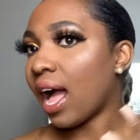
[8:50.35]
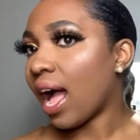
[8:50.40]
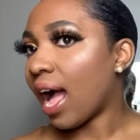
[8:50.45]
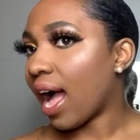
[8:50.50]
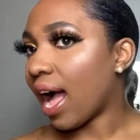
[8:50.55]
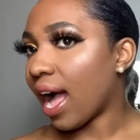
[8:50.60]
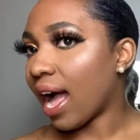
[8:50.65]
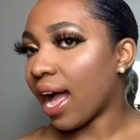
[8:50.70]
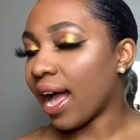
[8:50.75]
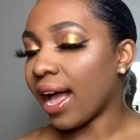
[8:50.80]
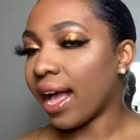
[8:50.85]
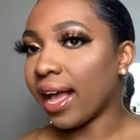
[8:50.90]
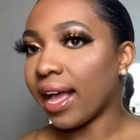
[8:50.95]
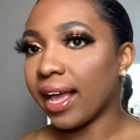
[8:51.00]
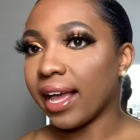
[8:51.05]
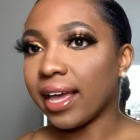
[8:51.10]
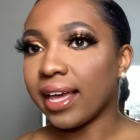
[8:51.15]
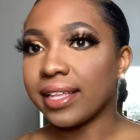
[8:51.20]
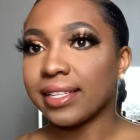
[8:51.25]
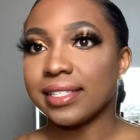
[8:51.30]

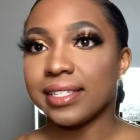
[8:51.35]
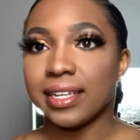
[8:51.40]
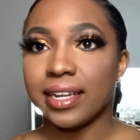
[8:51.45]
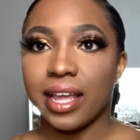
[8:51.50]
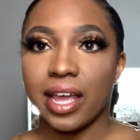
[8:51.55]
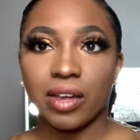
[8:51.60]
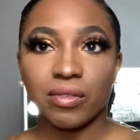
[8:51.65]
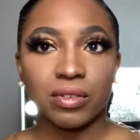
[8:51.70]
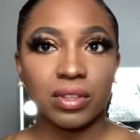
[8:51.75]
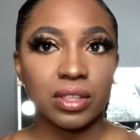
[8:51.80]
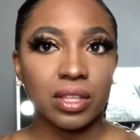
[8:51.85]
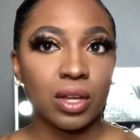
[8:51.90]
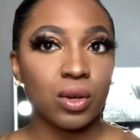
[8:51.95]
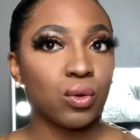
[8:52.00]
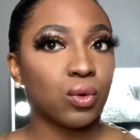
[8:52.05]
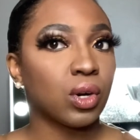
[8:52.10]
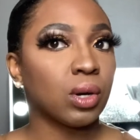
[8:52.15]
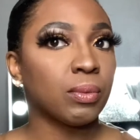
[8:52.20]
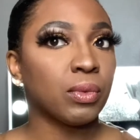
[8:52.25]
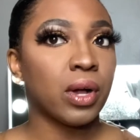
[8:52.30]
I did everything
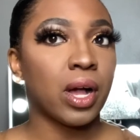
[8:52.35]
normal